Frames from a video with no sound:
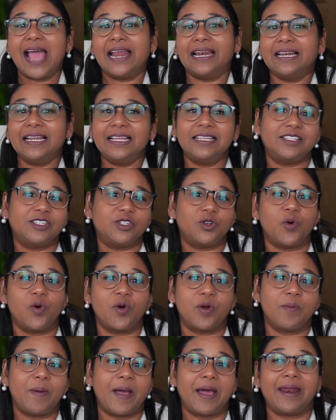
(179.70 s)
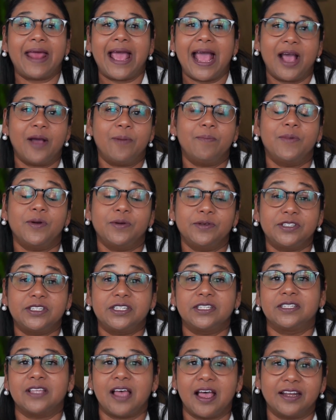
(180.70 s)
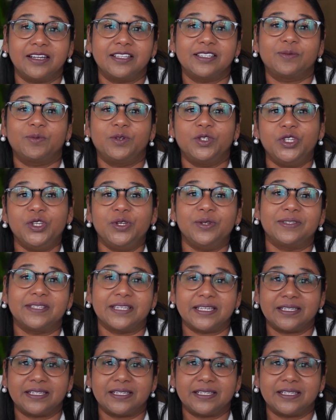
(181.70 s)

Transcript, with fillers: and let's talk about how most designers would use